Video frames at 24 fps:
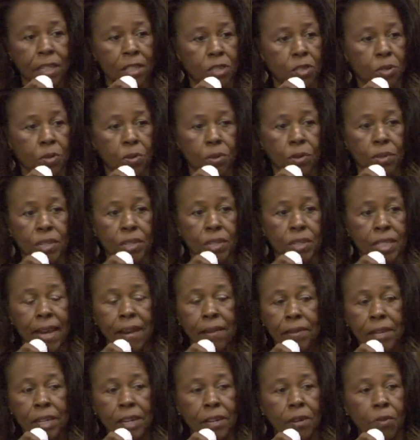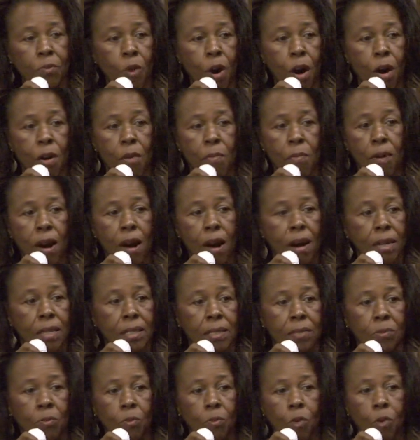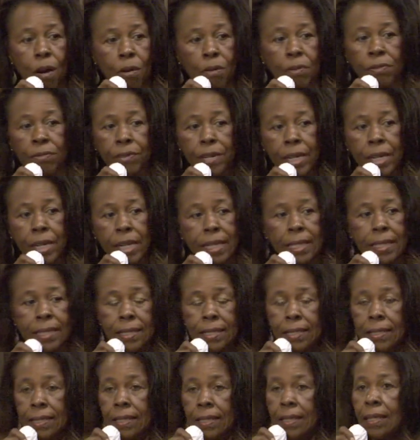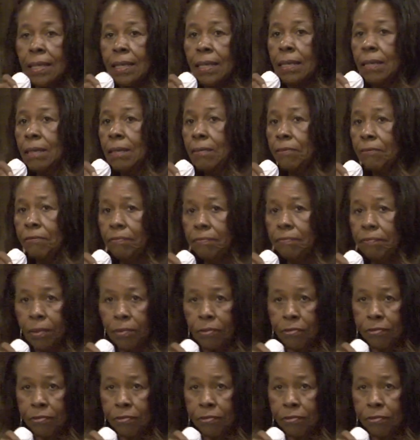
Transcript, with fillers: I don't know how many stores down here, Walmarts and Walgreens and